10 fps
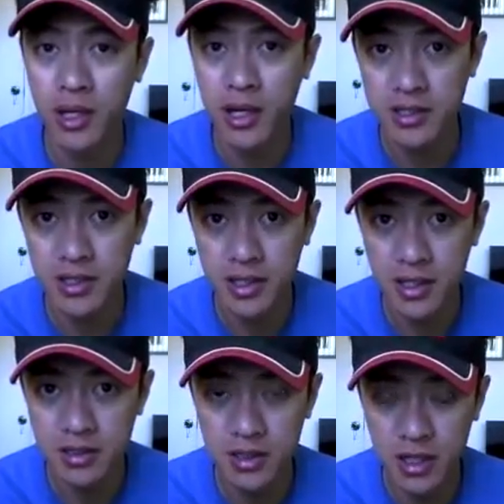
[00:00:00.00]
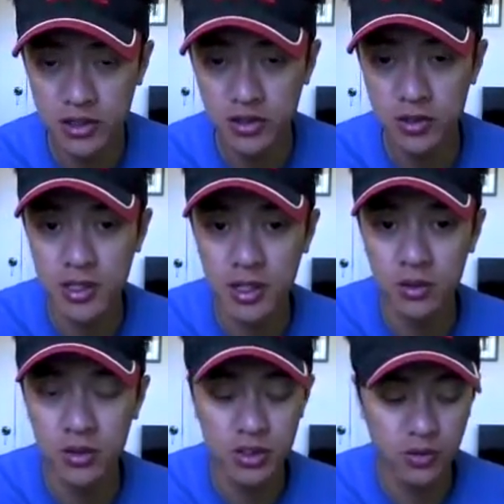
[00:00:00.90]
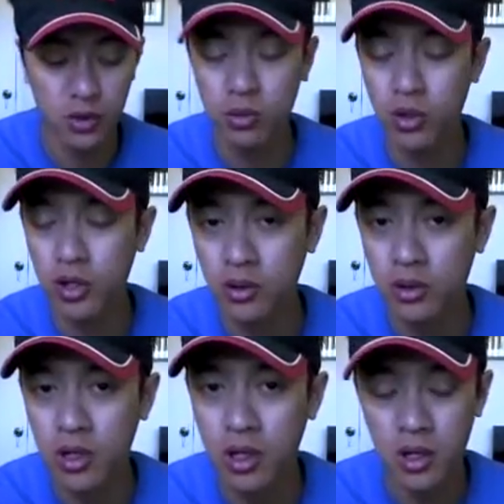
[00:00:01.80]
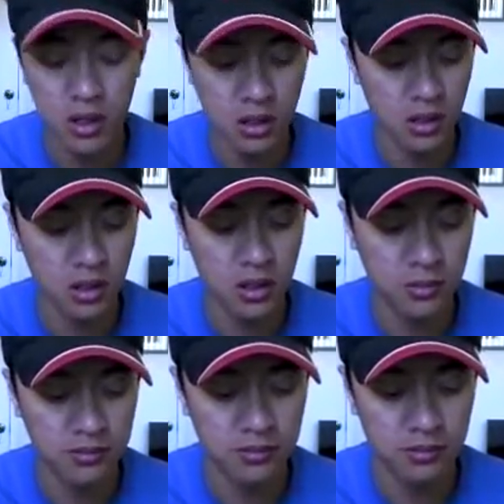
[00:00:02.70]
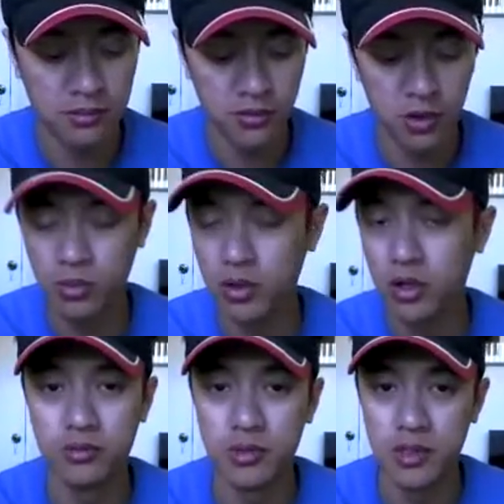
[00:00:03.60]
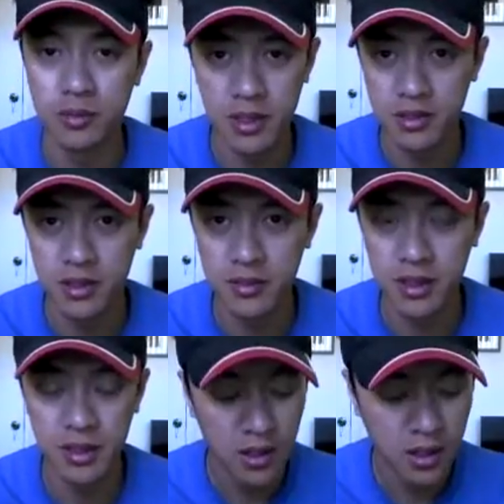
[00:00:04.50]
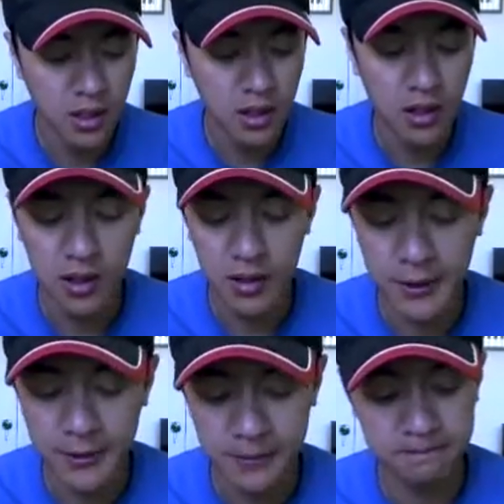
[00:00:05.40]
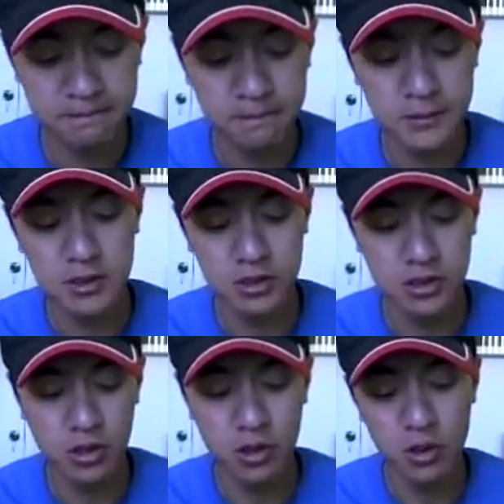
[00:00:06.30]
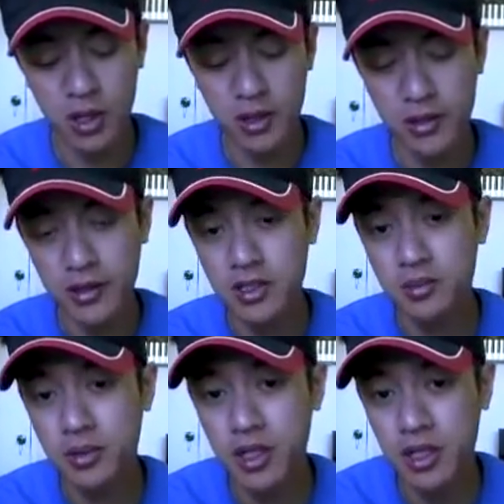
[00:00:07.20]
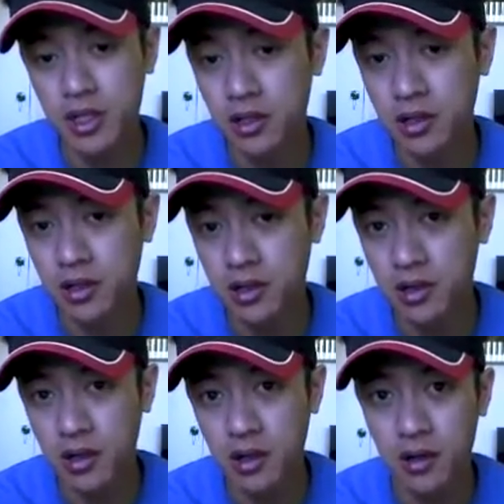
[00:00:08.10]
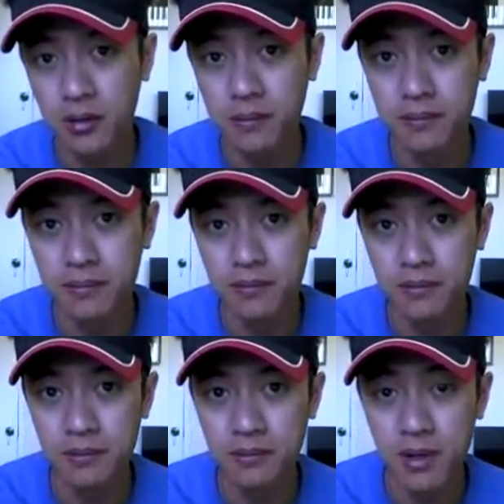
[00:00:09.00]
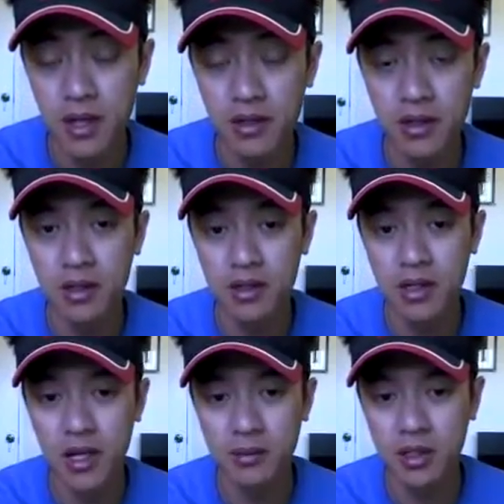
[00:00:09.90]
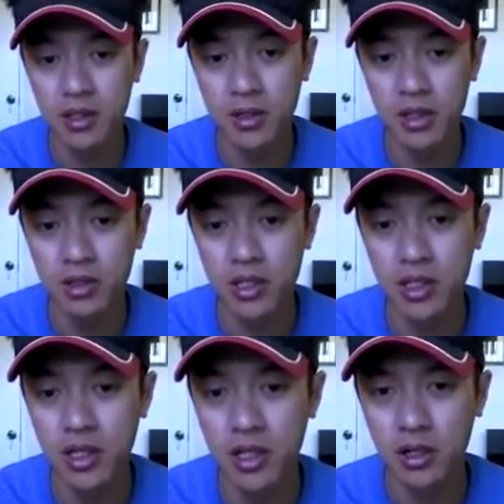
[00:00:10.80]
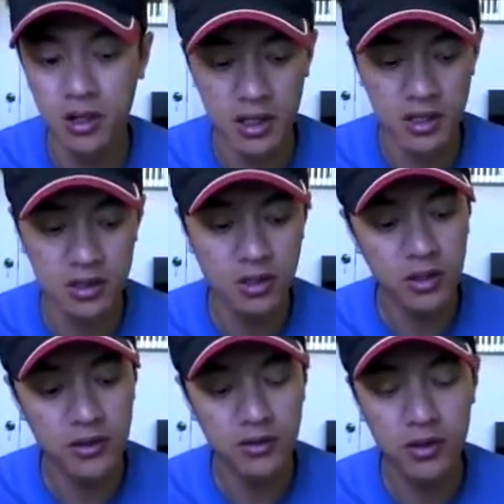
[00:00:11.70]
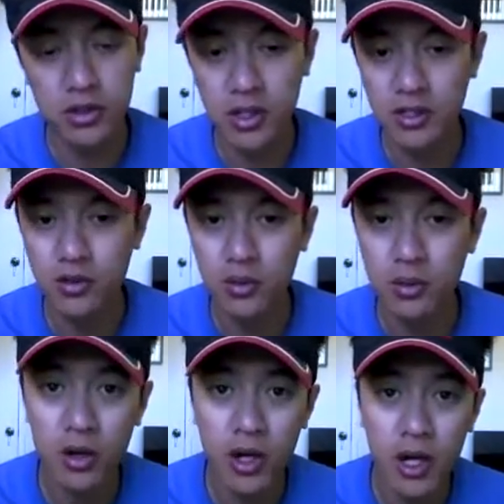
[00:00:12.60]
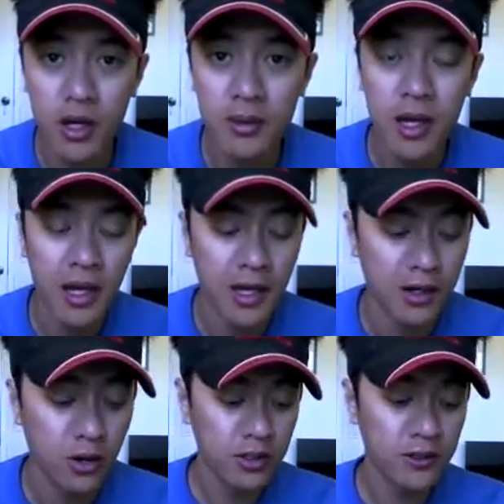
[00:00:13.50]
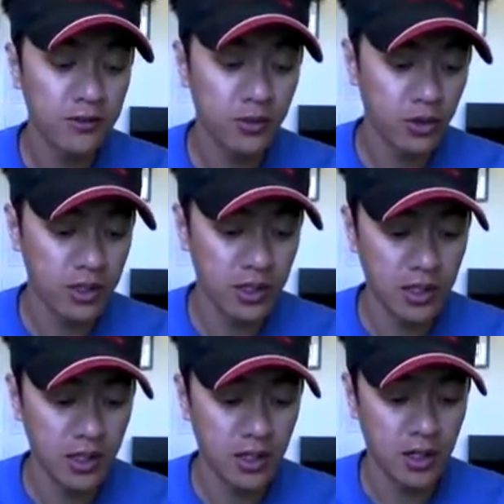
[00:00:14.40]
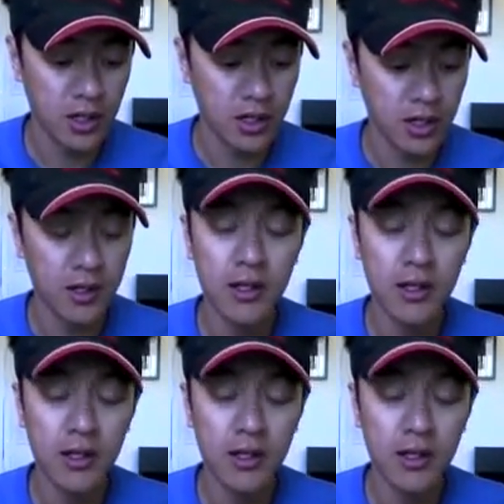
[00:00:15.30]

I C S, Ice Cream Sandwich four point oh, uh, four point oh something something. Um, so uh, this particular uh, method that I'm going to be using here is only for the Transformer Prime and only for the uh,